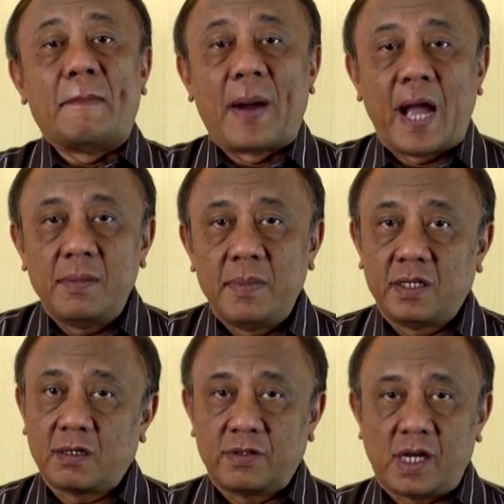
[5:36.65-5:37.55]
by
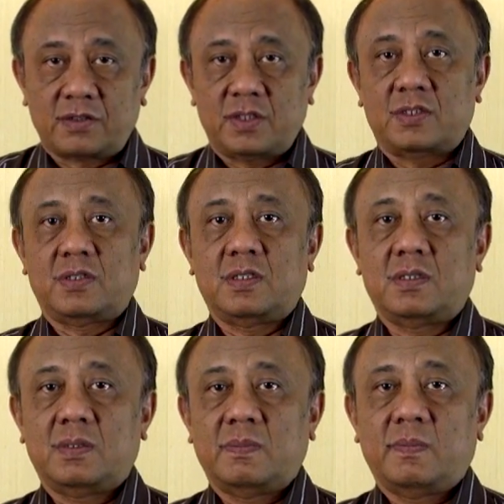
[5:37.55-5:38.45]
medical doctors?